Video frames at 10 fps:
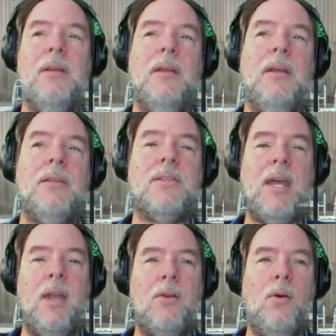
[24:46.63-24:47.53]
This is
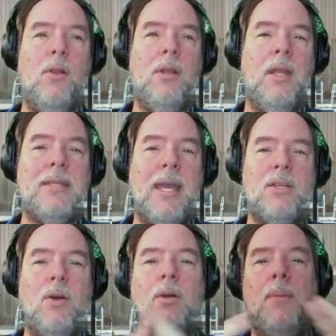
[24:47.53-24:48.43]
kind of cool. It's
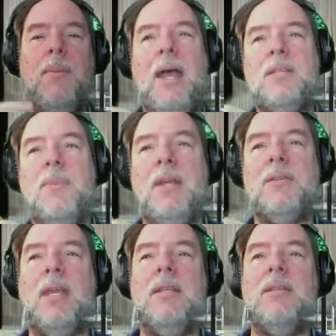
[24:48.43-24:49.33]
actually already passed
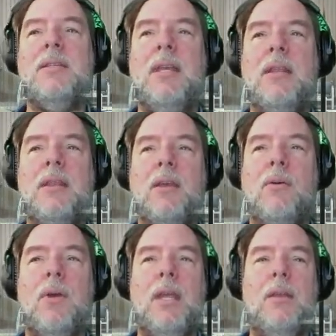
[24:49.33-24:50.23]
because I can see the
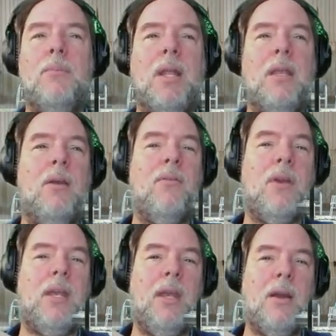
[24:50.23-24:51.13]
green button
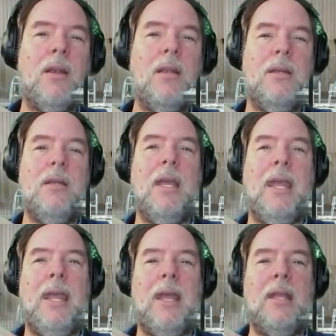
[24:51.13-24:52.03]
over here,
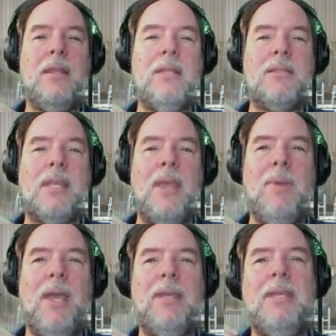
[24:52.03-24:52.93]
and this gave
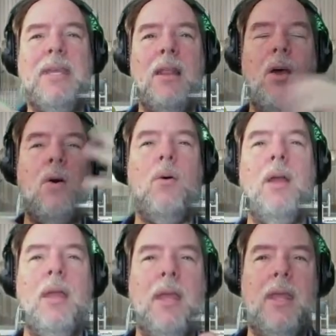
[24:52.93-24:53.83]
me a yellow
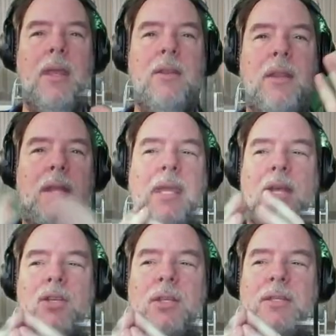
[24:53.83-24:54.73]

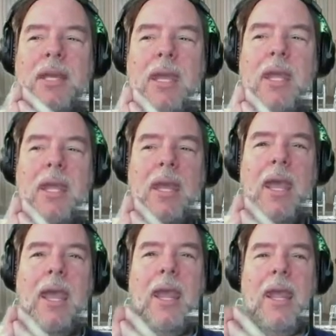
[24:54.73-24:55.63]
indication saying,
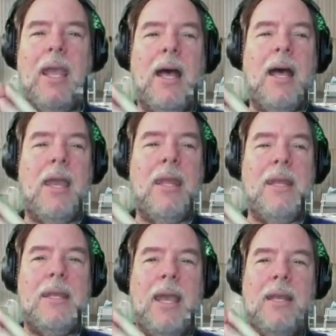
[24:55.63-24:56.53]
hey, I
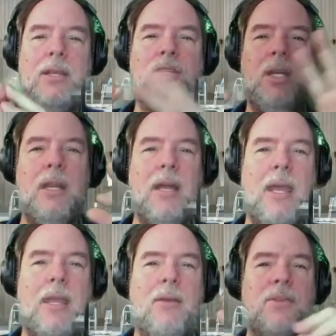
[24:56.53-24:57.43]
kind of cheated.
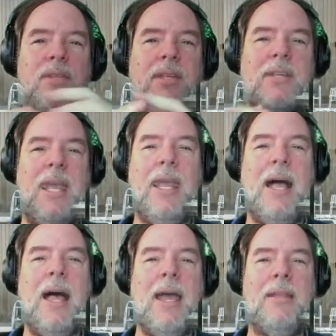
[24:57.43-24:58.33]
I used this
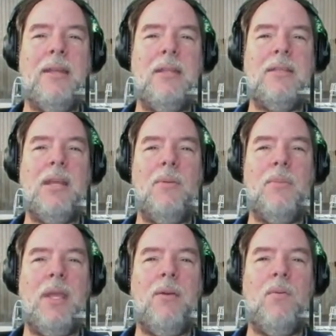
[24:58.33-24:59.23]
AI to tell
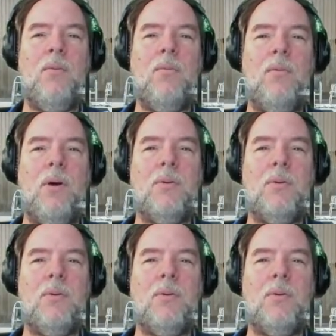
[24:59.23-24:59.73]
me what was